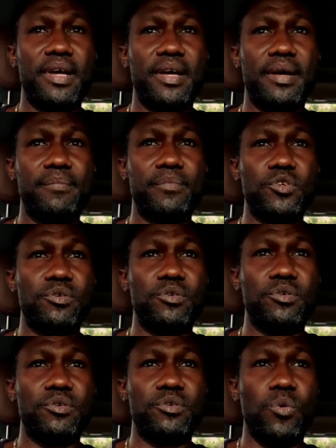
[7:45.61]
um,
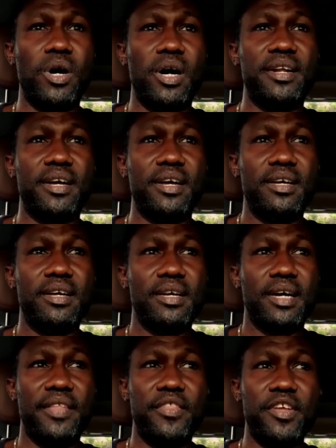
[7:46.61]
to, to WADA
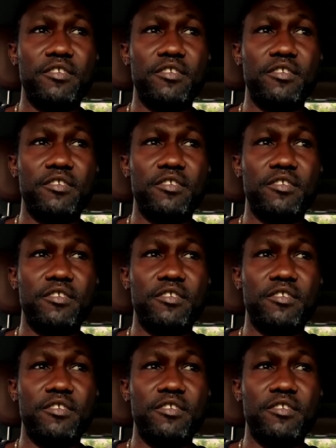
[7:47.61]
and their